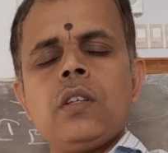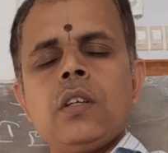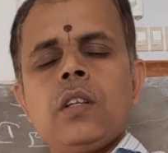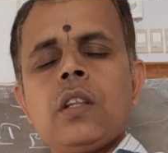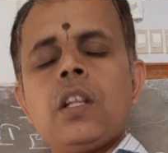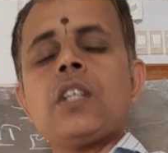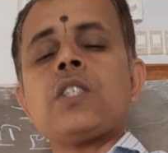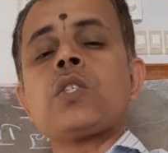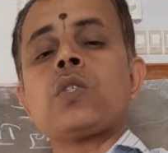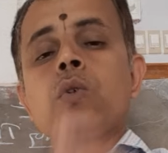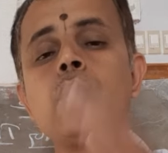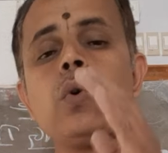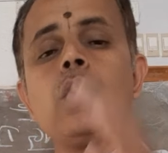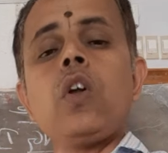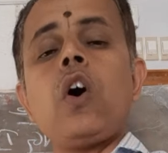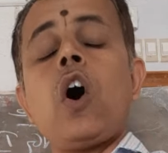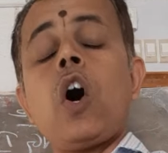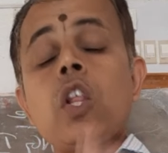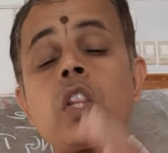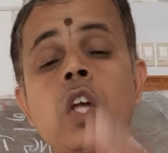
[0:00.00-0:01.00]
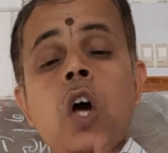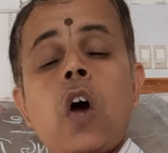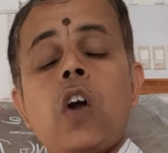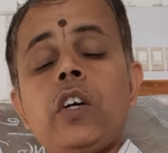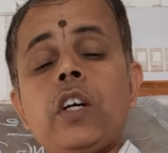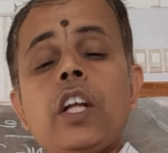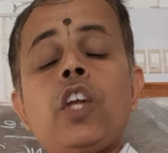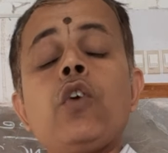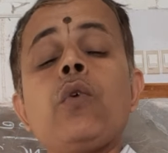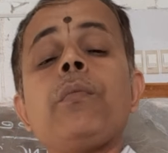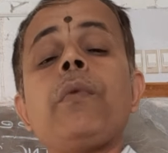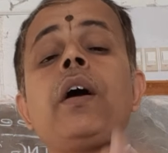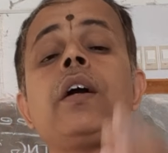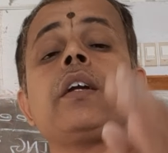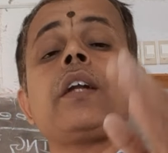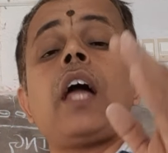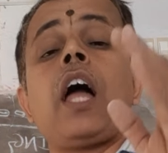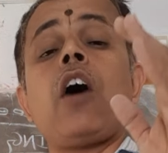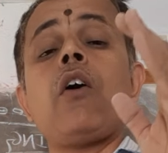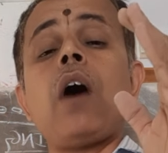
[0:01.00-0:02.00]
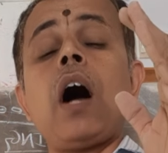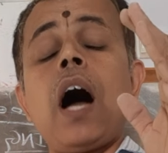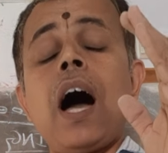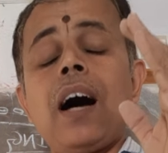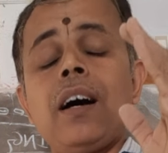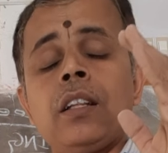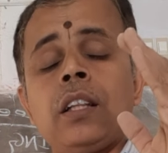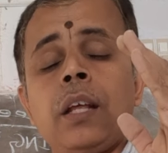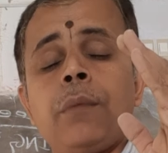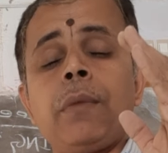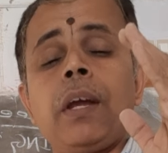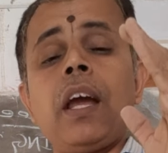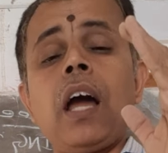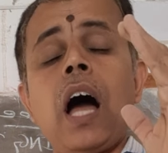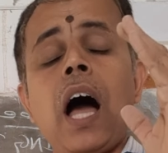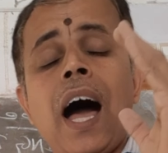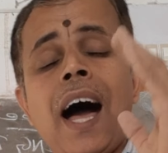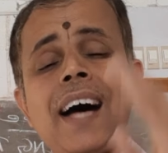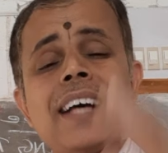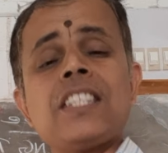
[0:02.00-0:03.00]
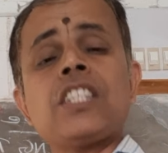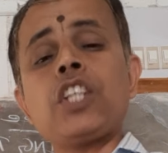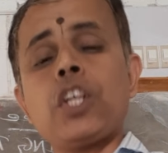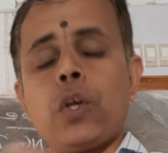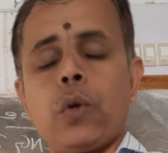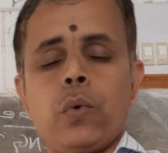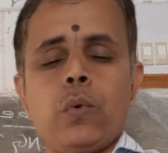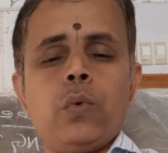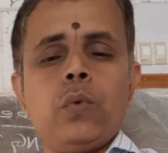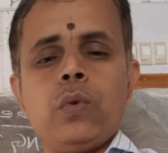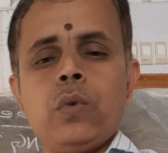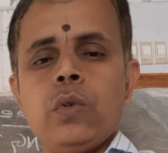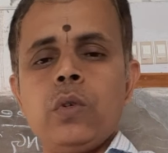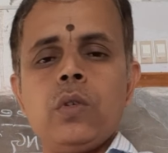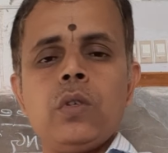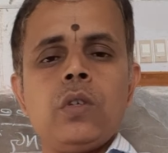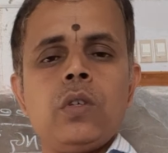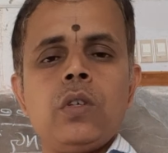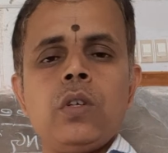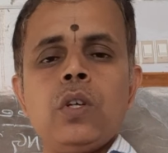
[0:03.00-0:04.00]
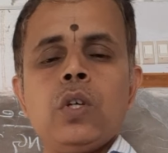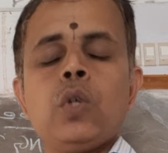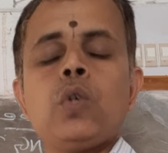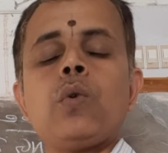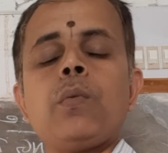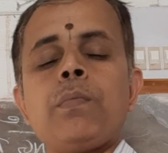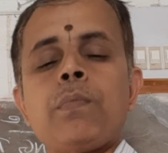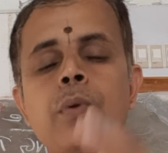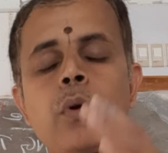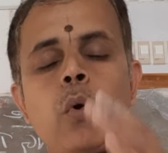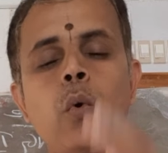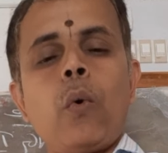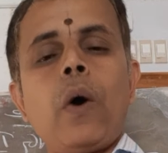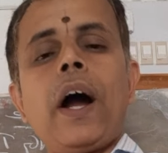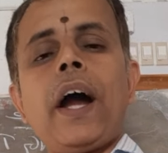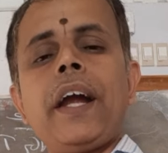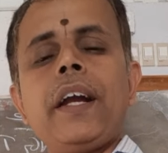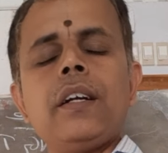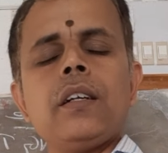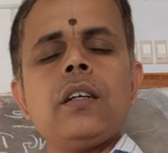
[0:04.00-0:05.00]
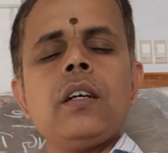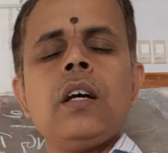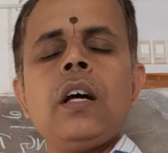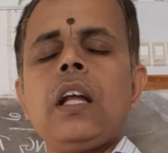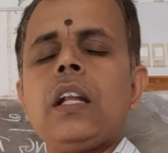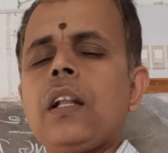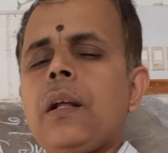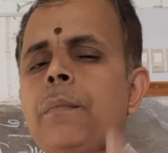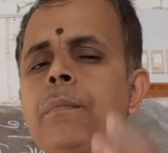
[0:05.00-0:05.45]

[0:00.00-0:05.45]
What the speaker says: the school authority you might have, they may ask you to provide the